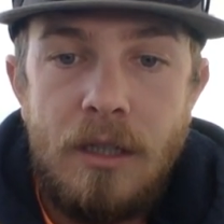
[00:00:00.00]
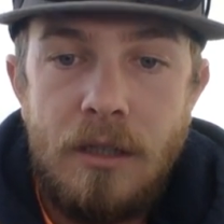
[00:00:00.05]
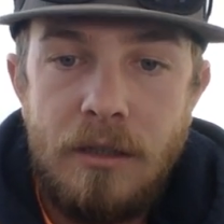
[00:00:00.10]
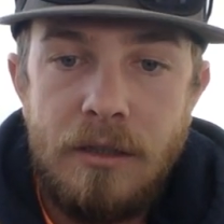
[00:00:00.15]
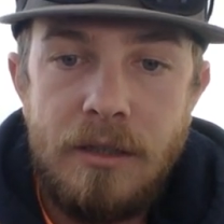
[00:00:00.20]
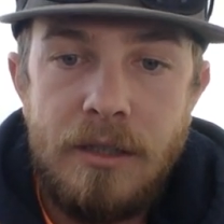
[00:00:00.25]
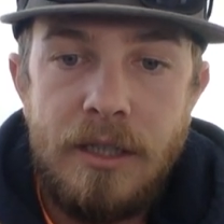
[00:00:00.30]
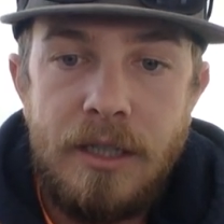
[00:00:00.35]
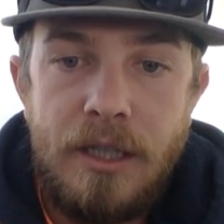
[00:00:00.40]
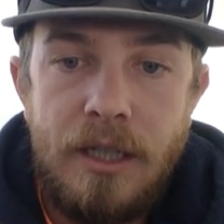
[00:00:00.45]

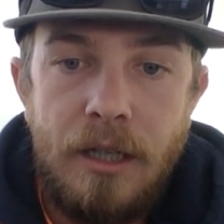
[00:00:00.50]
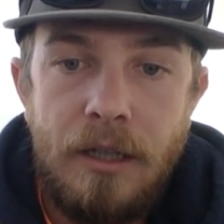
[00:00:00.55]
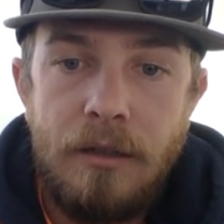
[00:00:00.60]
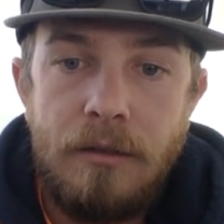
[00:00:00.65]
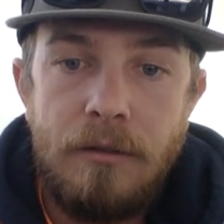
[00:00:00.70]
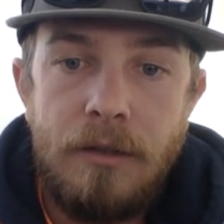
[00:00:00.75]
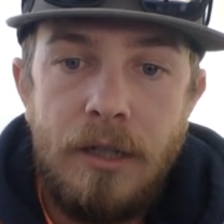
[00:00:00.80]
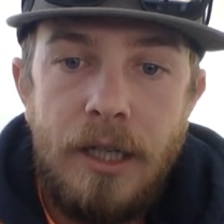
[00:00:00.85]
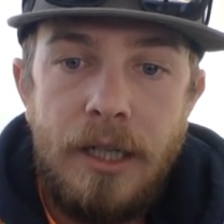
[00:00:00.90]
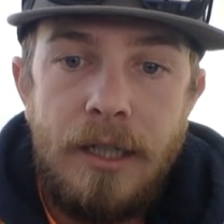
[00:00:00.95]
this is the
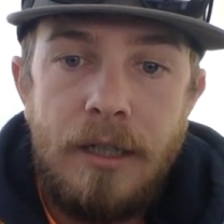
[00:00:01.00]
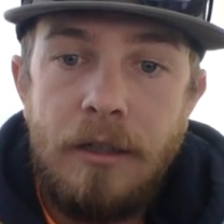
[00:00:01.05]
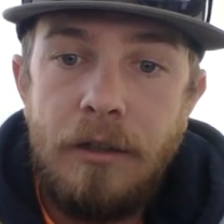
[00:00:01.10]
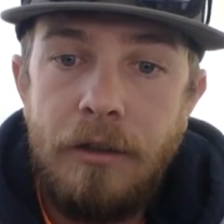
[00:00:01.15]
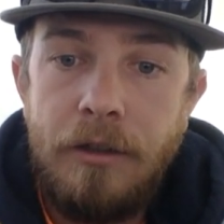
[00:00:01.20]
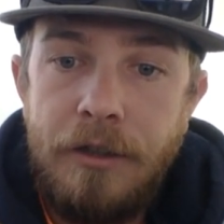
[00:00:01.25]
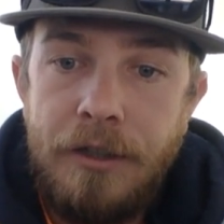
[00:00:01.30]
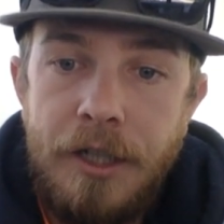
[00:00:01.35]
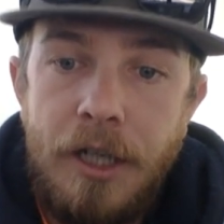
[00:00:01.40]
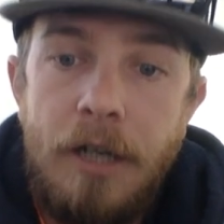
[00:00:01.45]
kicker right
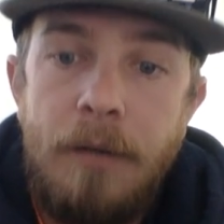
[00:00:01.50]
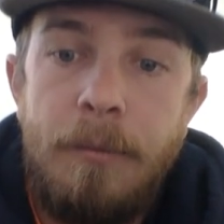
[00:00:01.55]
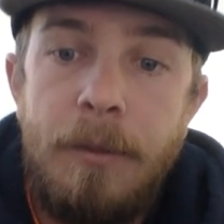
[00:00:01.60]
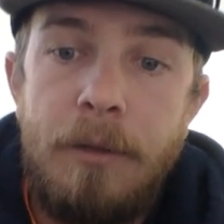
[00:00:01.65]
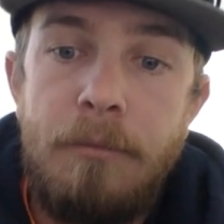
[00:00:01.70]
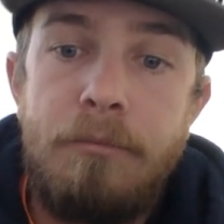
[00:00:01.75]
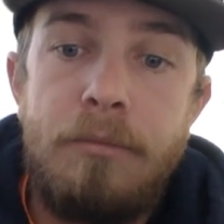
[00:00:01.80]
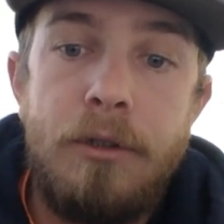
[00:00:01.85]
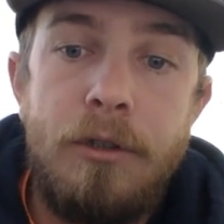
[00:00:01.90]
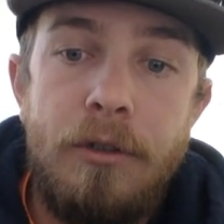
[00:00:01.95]
here, the term
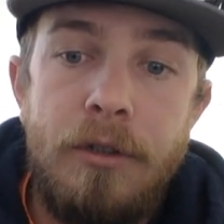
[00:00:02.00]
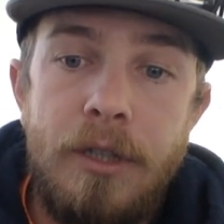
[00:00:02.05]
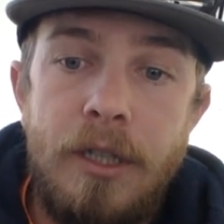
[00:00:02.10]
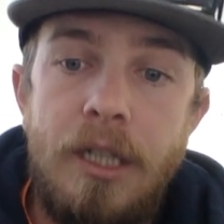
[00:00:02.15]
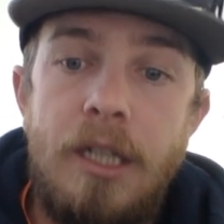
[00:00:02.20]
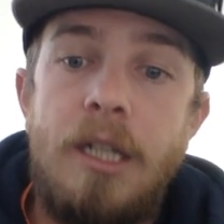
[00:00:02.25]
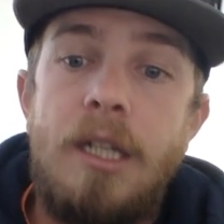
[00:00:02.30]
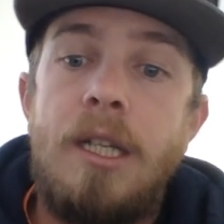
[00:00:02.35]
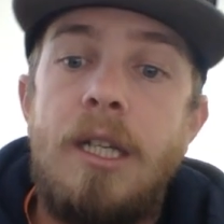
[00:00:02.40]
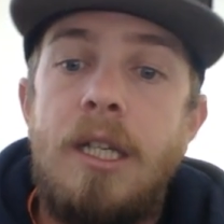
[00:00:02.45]

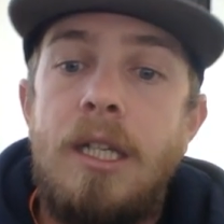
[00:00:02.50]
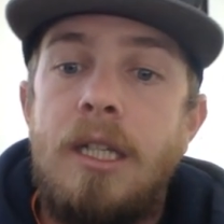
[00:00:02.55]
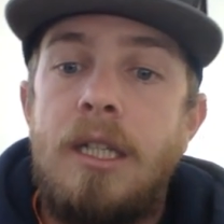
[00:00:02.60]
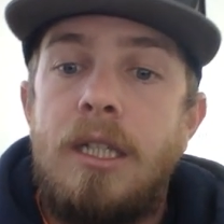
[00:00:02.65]
employee